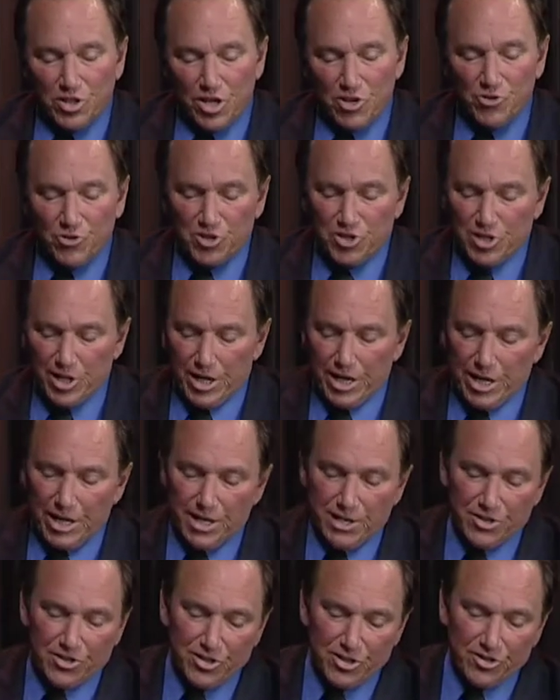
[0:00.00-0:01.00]
interesting
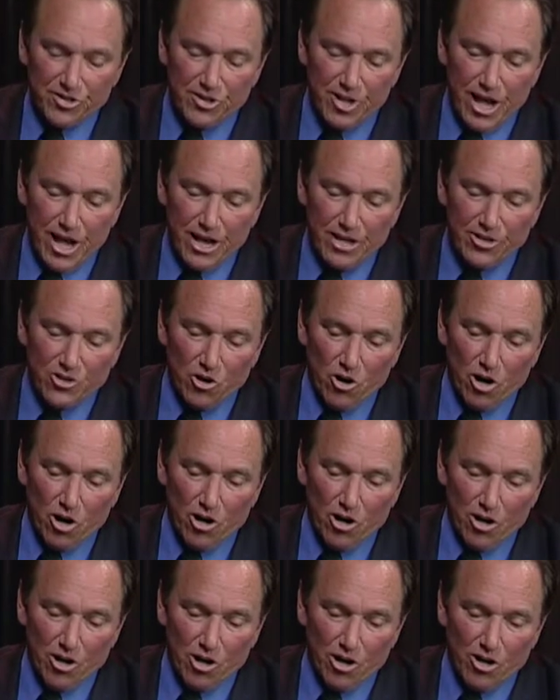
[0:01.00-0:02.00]
is is that
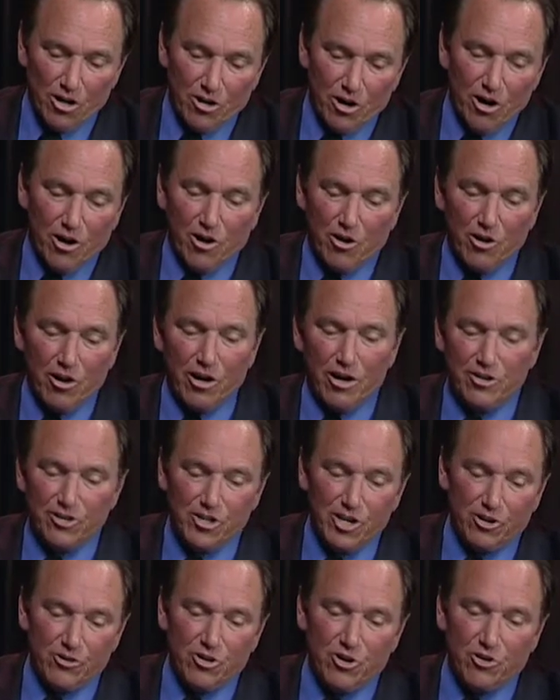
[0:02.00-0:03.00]
our our, our, our
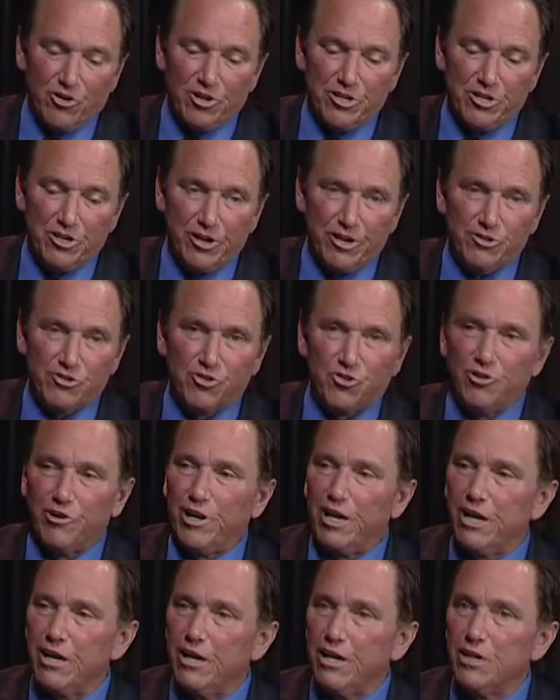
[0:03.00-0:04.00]
Secretary of
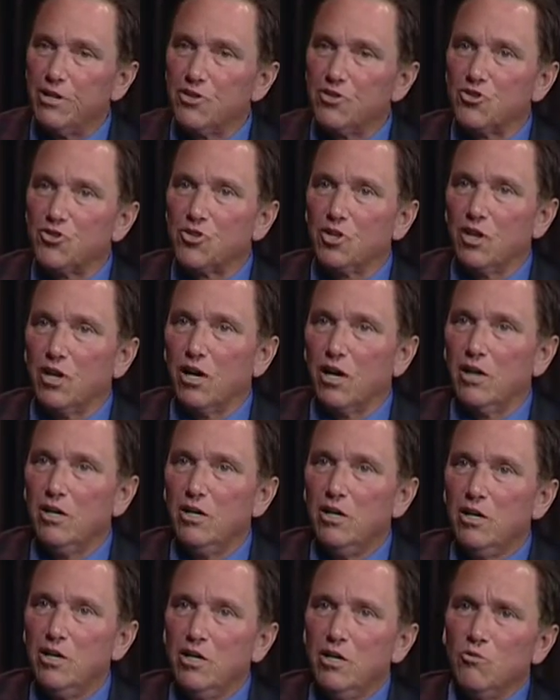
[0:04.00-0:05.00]
Treasury is uh,
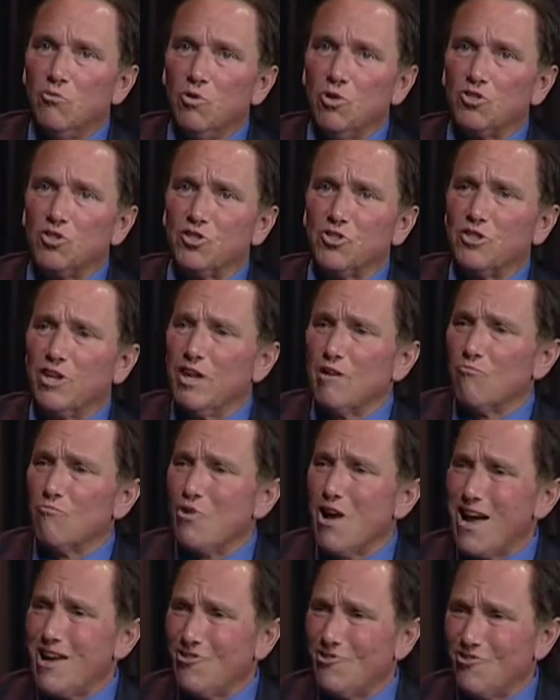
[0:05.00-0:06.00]
what's his name,
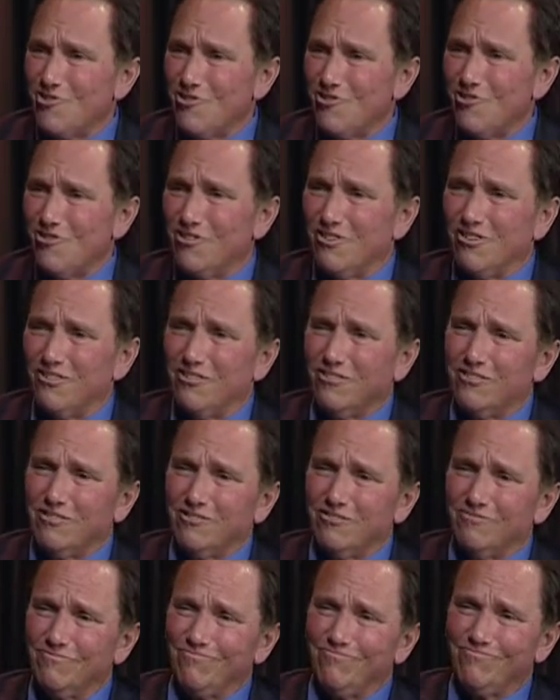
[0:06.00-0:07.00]
Radner? Or,
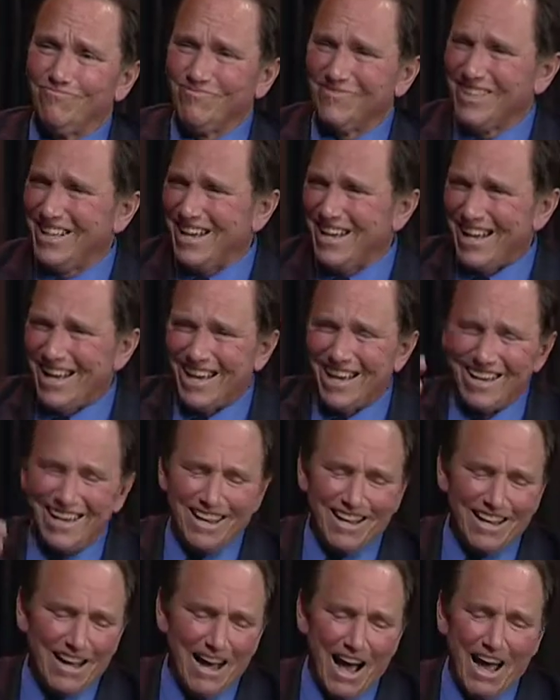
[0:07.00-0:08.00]
yeah, I, I, yeah,
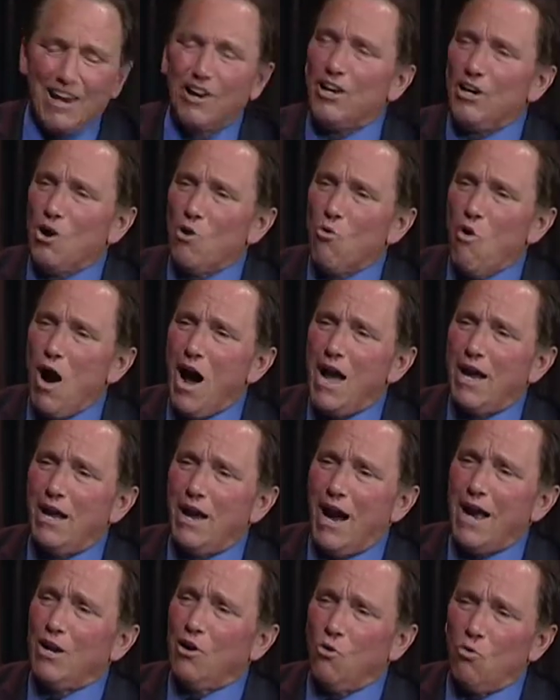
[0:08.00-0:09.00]
yeah, yeah. I, you know why?
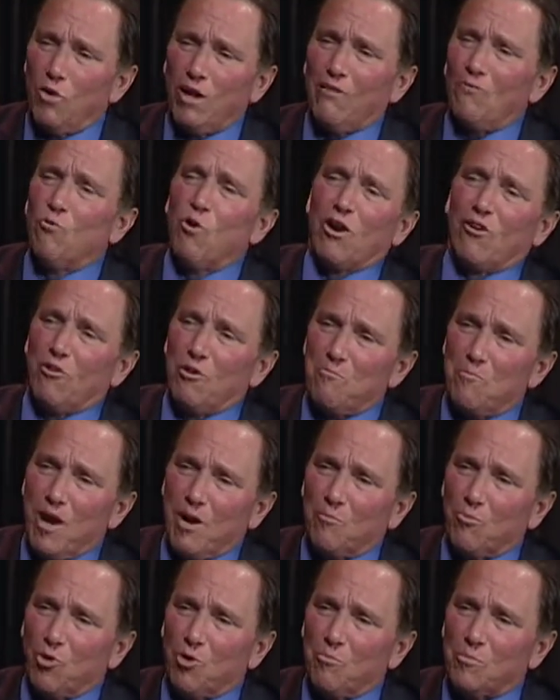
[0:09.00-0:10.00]
I don't even want to
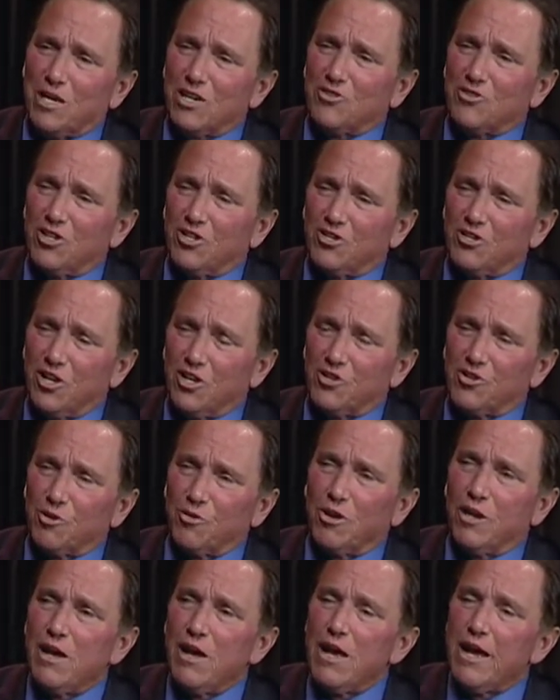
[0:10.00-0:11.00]
remember him because he's such
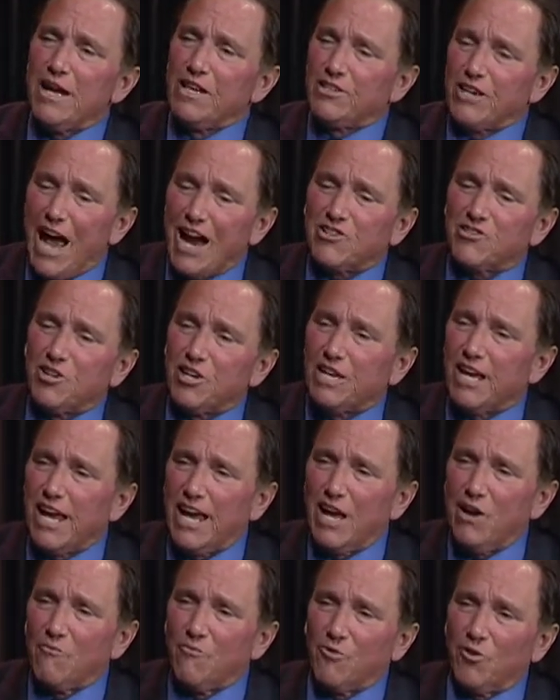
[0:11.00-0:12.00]
a. He's actually
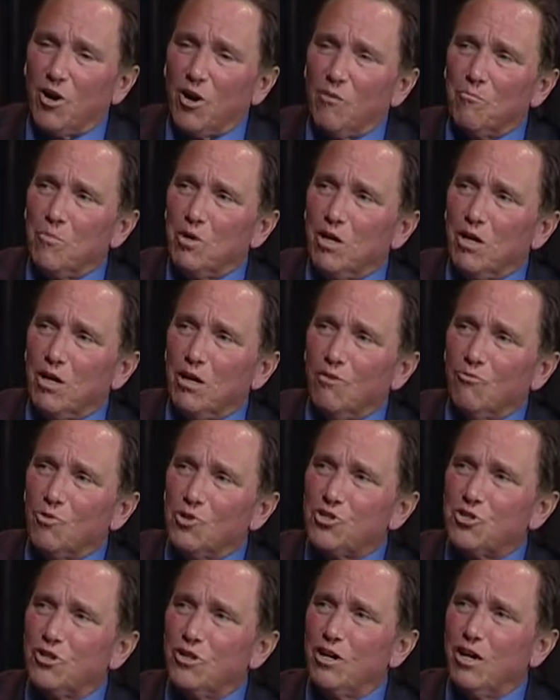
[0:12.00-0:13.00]
came from uh,
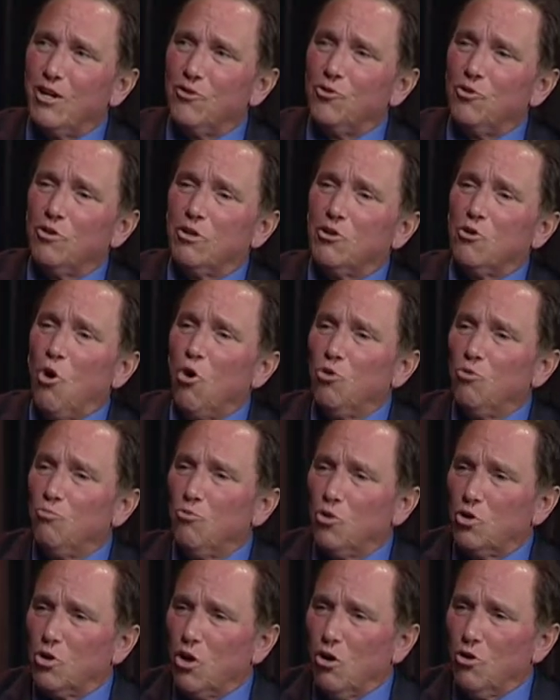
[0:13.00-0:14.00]
which uh,
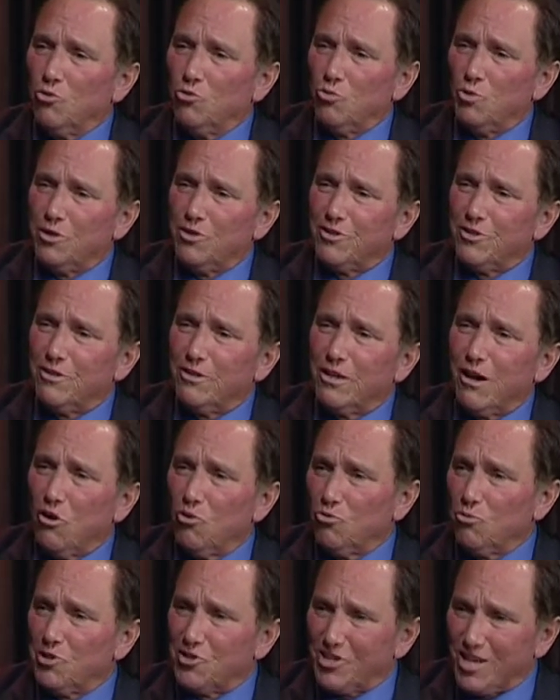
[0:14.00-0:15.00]
Gold, Goldman
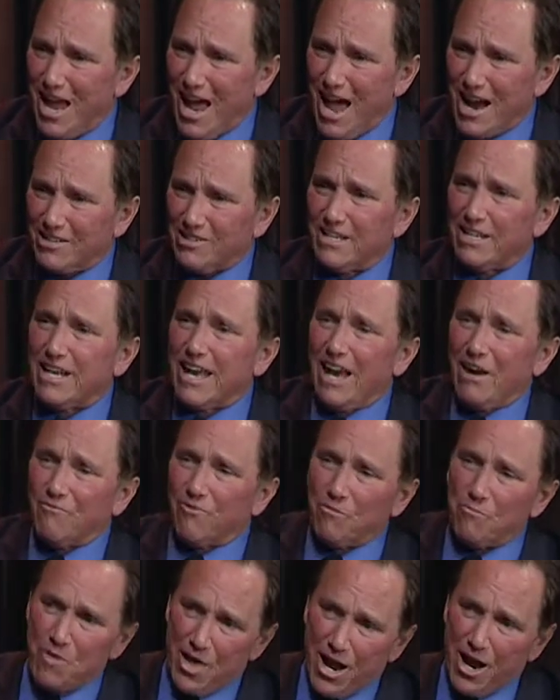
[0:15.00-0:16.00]
Goldman Sachs. He came
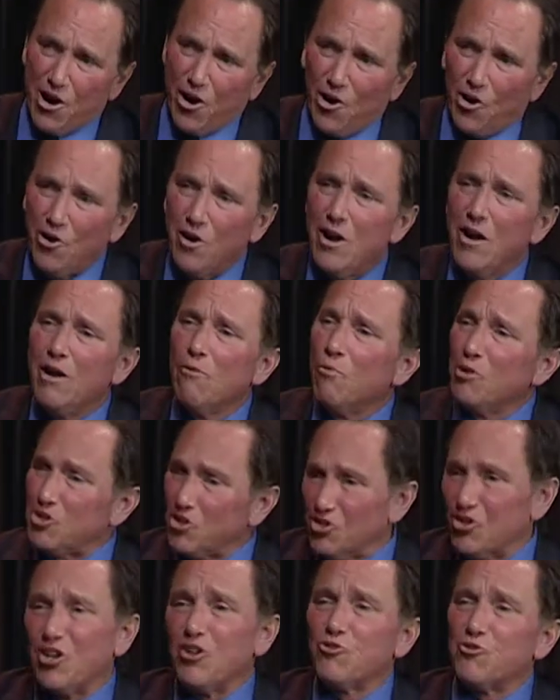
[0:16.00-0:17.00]
from there, which
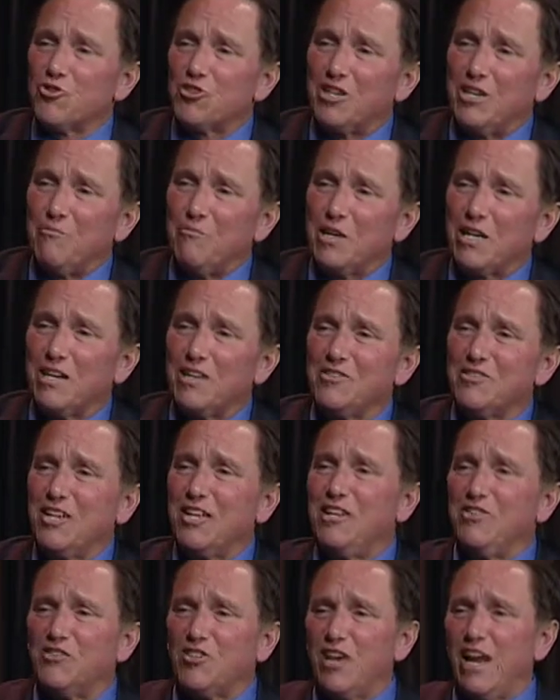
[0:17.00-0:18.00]
is interesting because
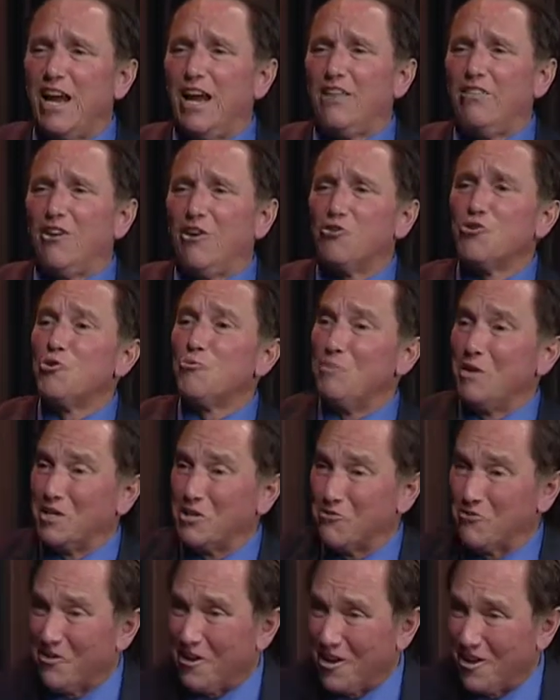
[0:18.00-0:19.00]
he's saying they're too big
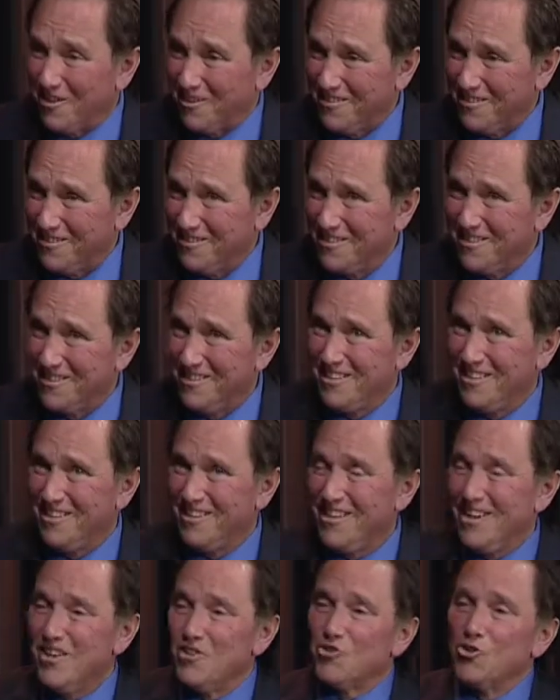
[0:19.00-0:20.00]
to fail.
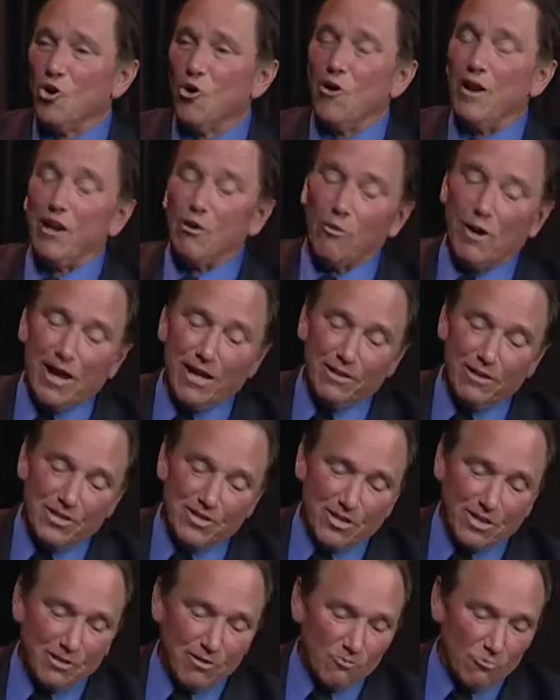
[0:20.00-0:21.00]
So anyway,
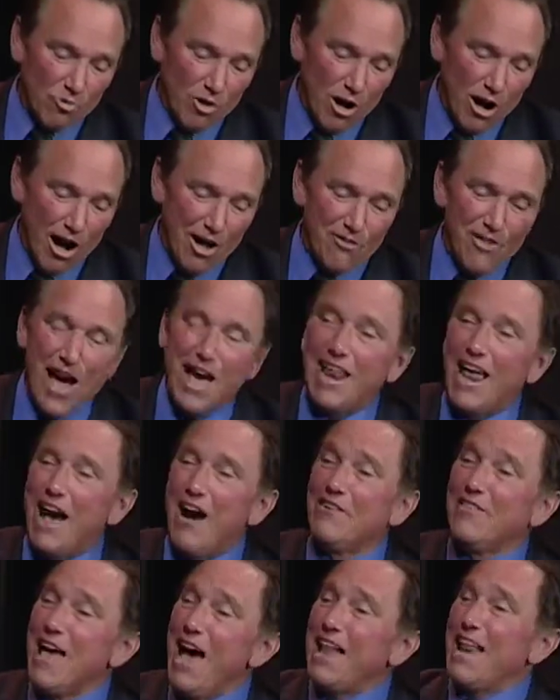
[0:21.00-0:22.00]
listen. Well, on that,
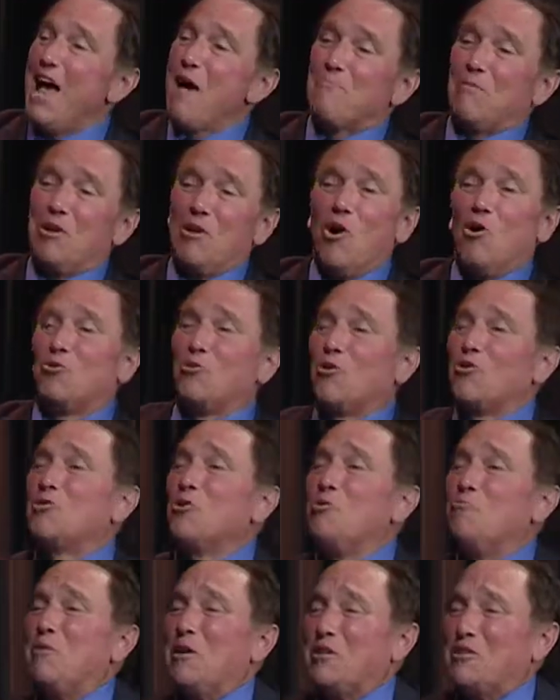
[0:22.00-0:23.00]
on that happy too, note, they're,
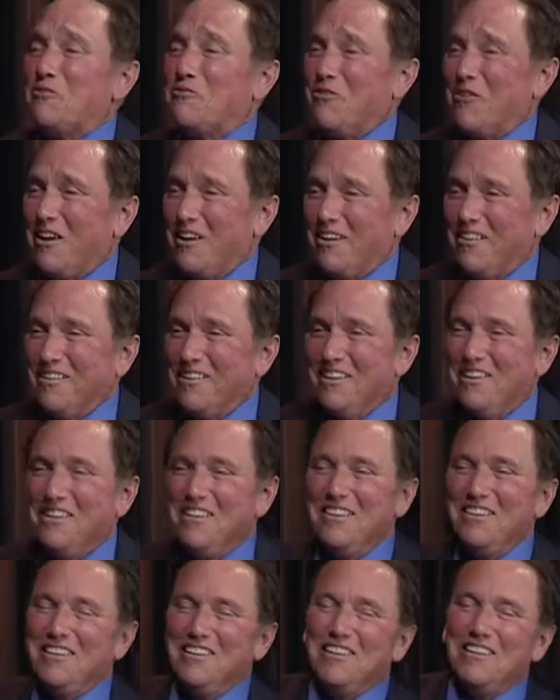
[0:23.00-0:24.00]
too, big to fail. they're
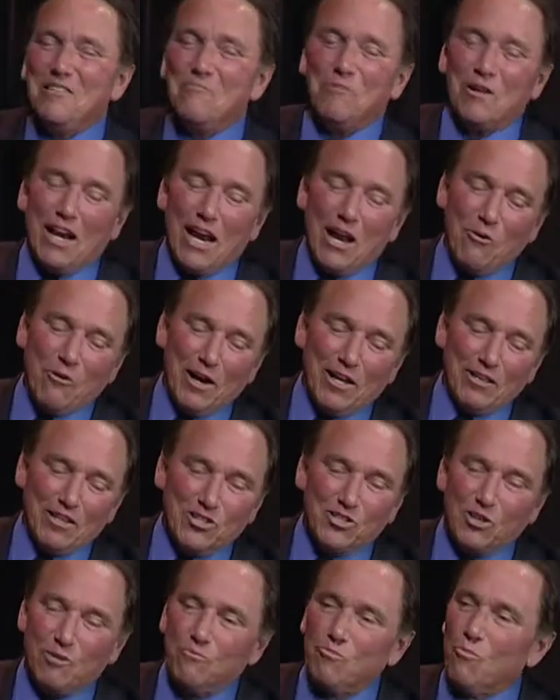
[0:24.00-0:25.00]
too big to fail. But anyway, okay.
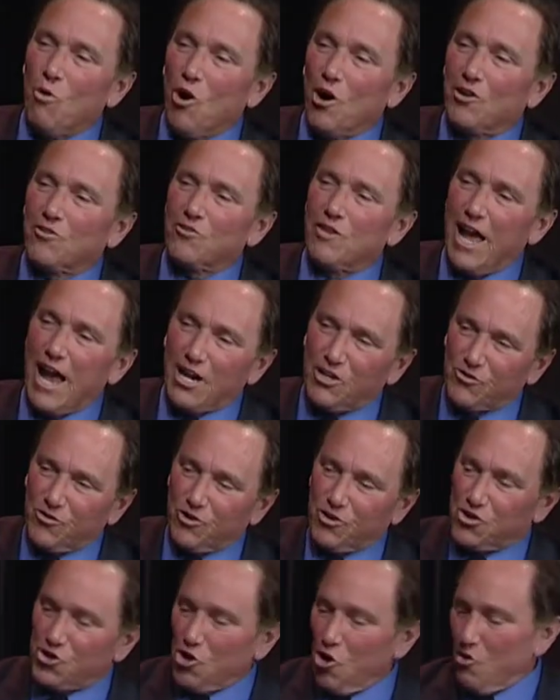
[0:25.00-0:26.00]
listen, Mark. Thanks for
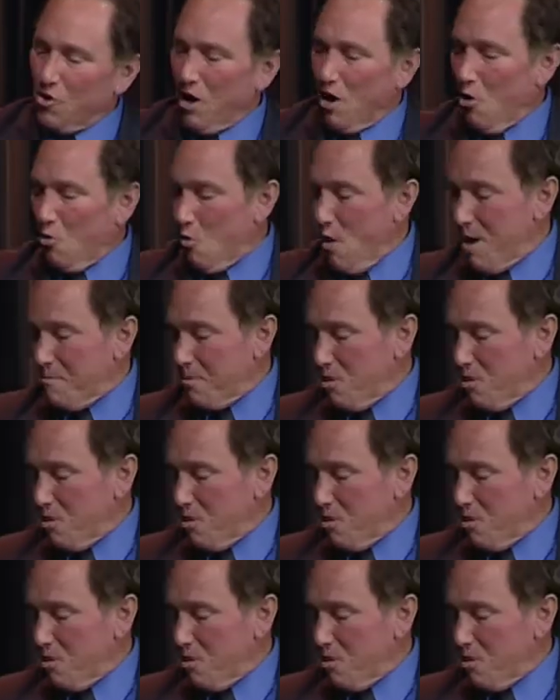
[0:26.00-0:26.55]
the show. Okay. Oh wait